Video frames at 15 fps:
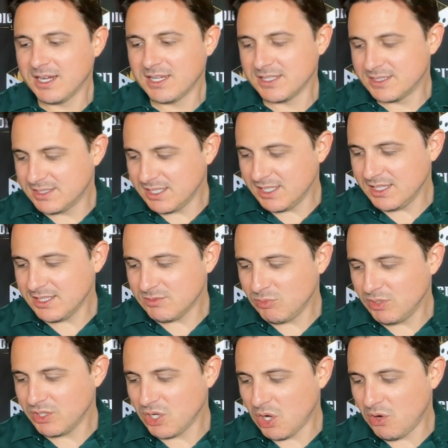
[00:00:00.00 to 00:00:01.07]
Could see this
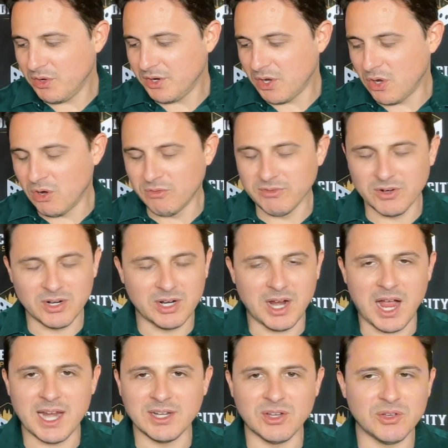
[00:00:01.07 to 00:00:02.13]
one going over.
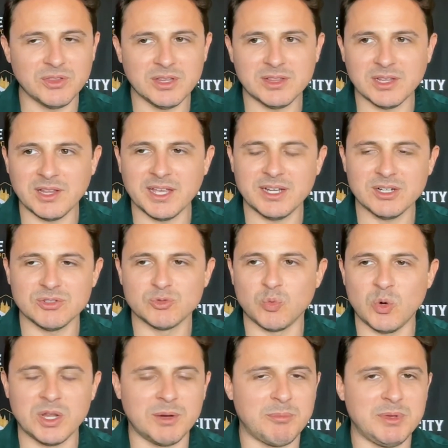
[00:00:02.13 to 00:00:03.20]
I know that the Lakers
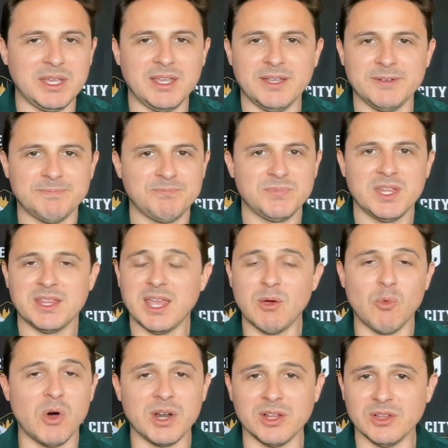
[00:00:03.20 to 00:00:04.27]
want to
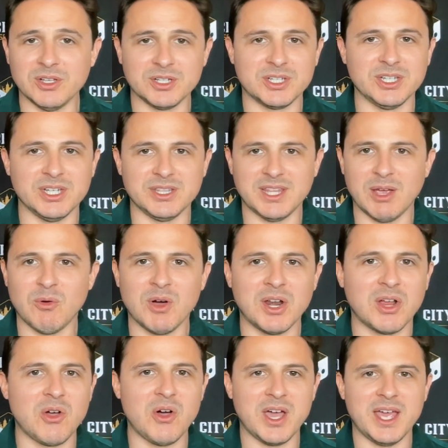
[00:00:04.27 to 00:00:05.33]
look good. They want
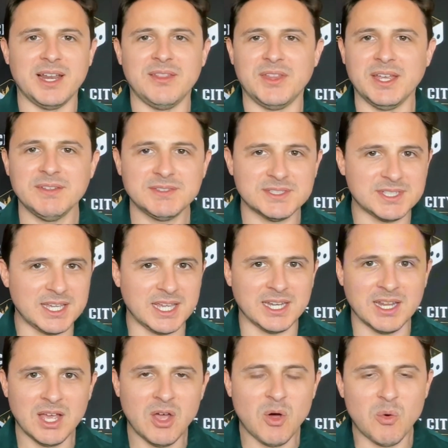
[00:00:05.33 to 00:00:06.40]
to go ahead, and they've
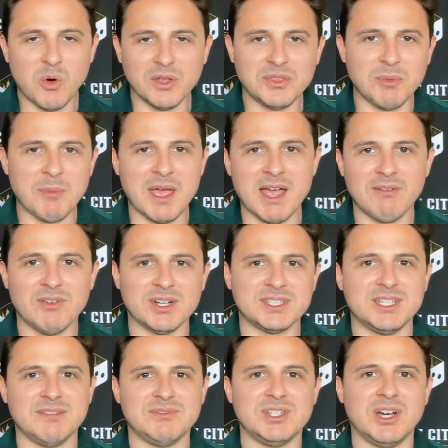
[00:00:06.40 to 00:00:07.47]
seen what the Mavericks
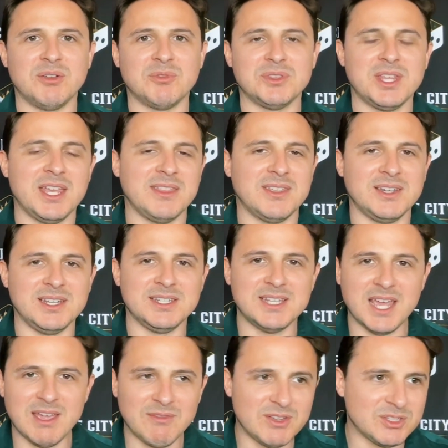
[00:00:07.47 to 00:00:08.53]
have done with Anthony
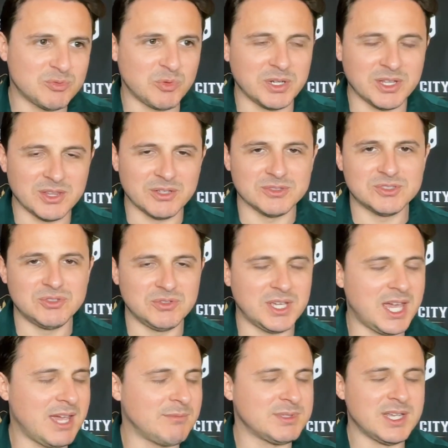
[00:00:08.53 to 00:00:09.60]
Davis winning those 2
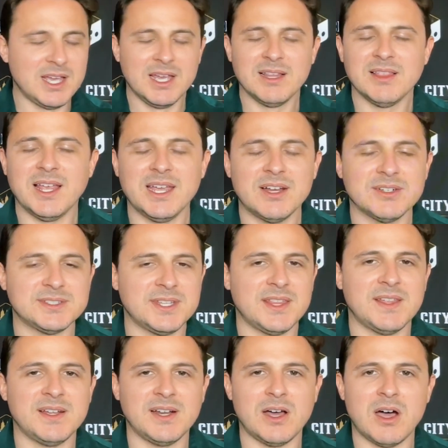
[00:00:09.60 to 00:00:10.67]
games. Lakers in
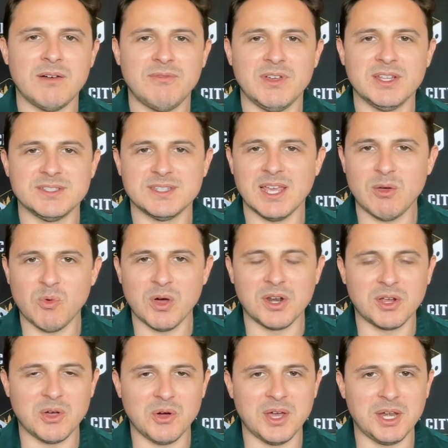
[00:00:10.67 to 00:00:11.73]
that offense, they want
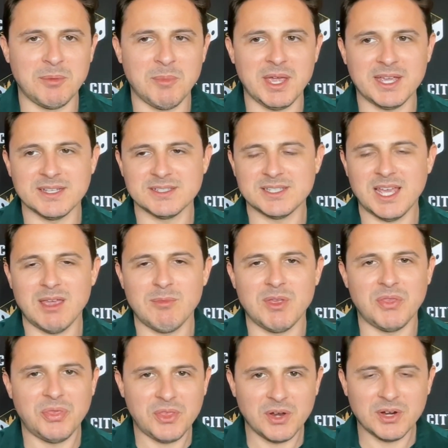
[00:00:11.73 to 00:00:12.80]
to go ahead and make a
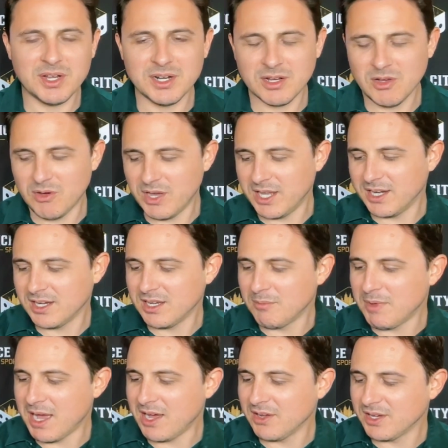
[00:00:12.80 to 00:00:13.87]
statement. They're going to go ahead and
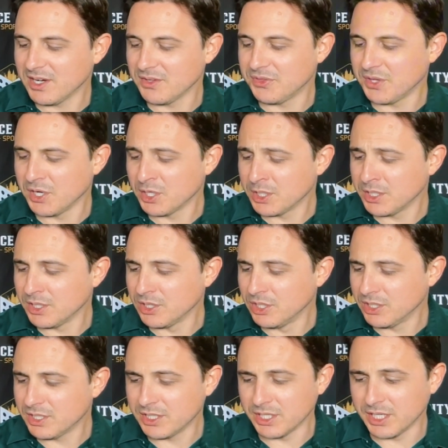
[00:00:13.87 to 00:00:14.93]
come out here. They're going to
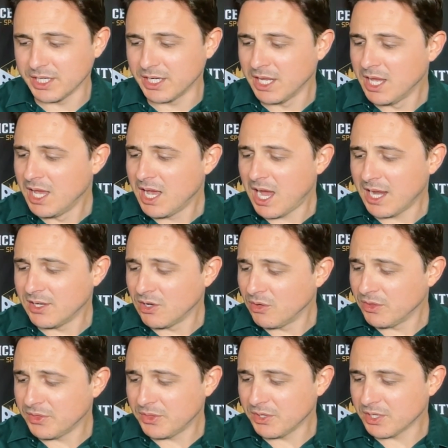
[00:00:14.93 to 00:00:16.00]
look good. I know
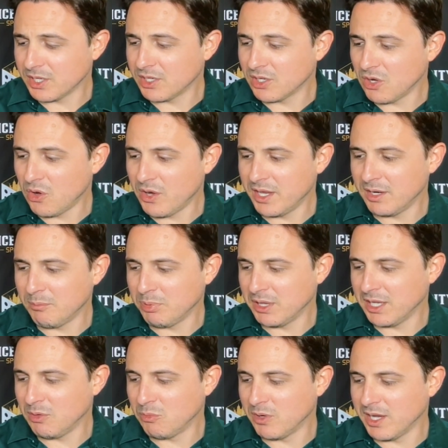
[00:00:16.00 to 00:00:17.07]
that they're going to go ahead and
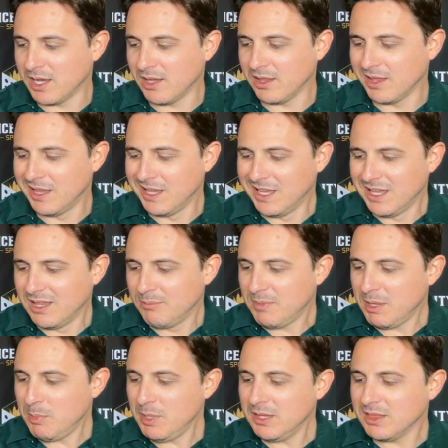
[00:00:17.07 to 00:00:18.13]
play well.
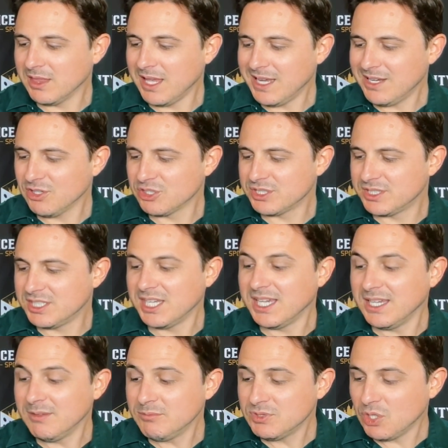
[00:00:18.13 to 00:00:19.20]
Maybe Lakers
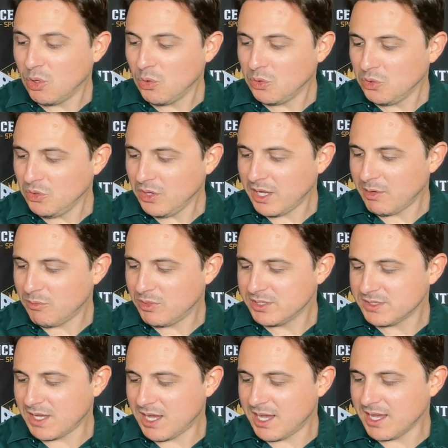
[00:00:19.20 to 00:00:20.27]
team total. I
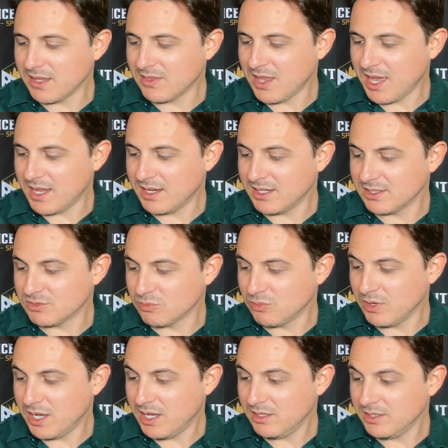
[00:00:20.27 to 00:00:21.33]
was eyeing that as
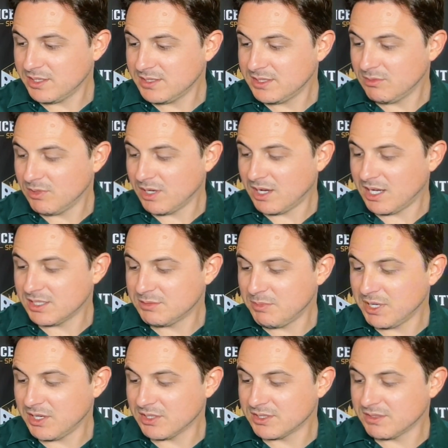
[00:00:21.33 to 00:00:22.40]
well. Let's see what odds
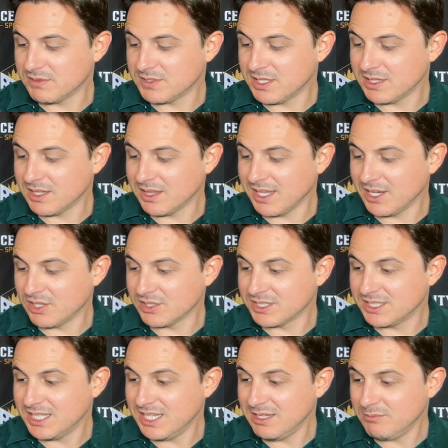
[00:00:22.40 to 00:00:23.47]
makers have set the Lakers
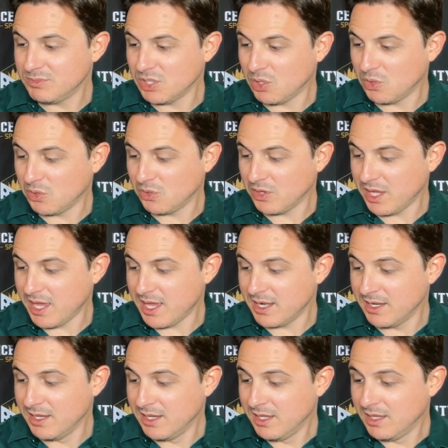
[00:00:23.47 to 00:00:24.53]
team total
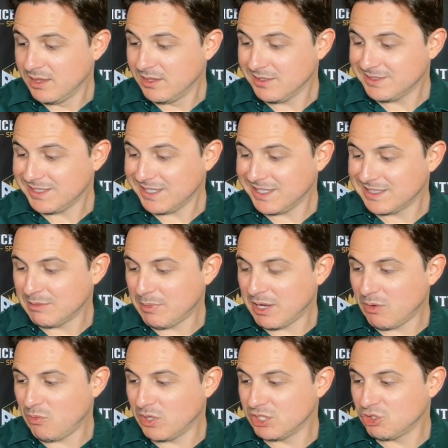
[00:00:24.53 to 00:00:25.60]
at. Looks like it's
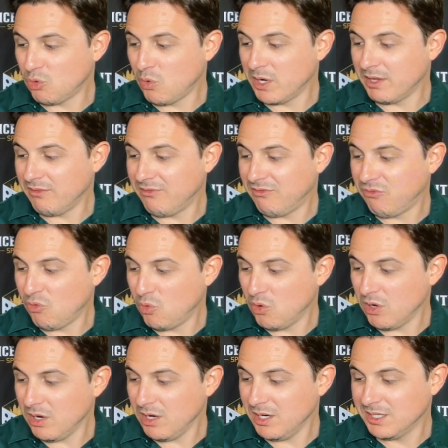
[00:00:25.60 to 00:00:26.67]
about
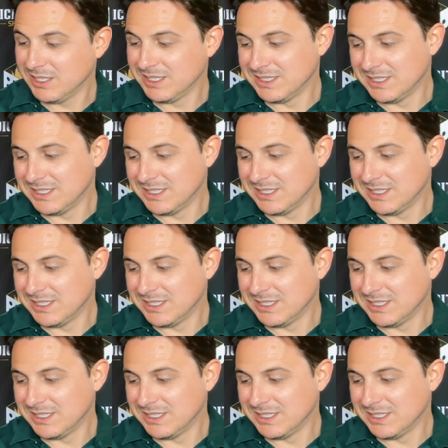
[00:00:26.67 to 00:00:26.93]
124.